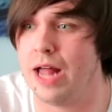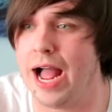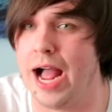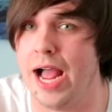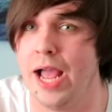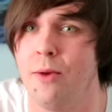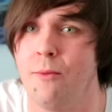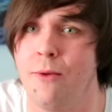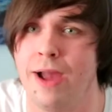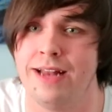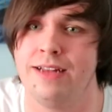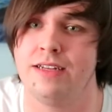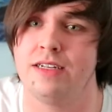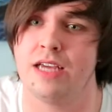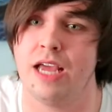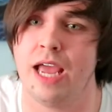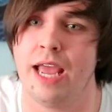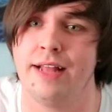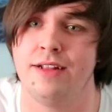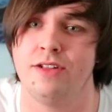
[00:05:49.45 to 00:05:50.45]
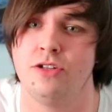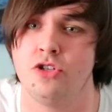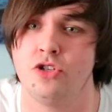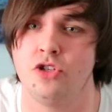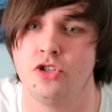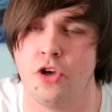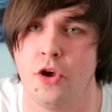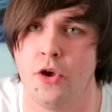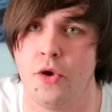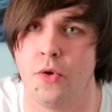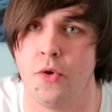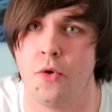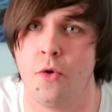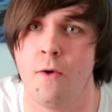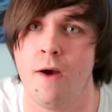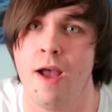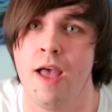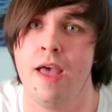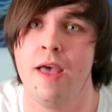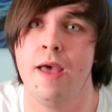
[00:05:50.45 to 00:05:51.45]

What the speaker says: I went into